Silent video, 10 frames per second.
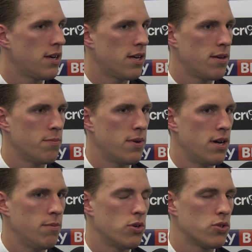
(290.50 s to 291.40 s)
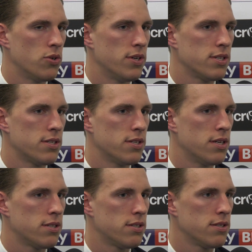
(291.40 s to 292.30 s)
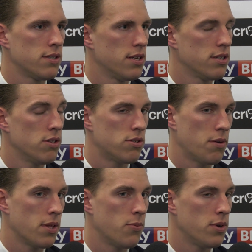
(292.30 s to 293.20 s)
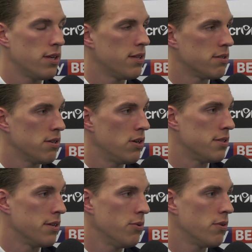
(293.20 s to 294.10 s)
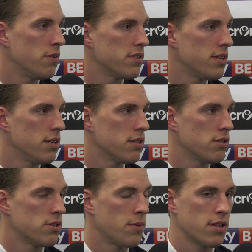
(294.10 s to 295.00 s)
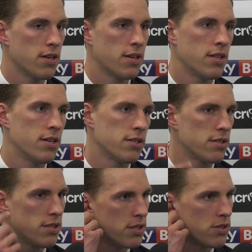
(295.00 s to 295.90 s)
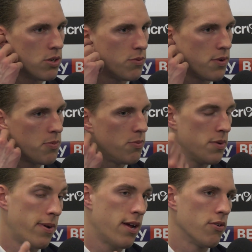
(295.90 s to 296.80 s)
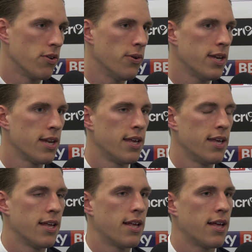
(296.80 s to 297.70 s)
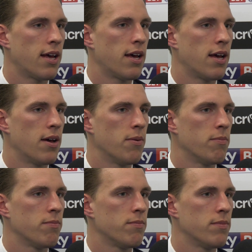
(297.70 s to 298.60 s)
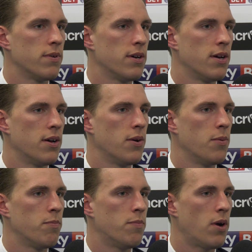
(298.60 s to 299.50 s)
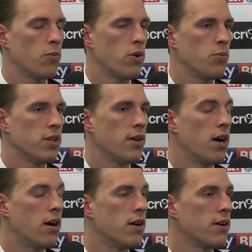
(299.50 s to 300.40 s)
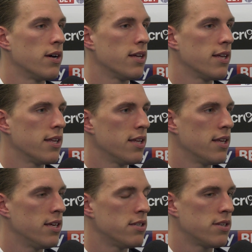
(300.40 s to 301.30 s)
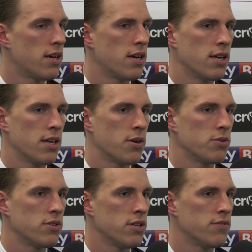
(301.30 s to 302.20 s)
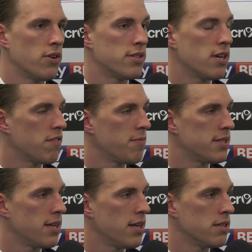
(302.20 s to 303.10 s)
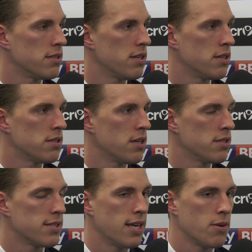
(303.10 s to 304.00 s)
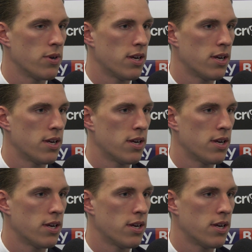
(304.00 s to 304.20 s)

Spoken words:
I'm not sure. It's not something that we decide to do. Obviously, It's not something that's sort of we plan on doing. But what we are is you know, is very tough mentally as a team.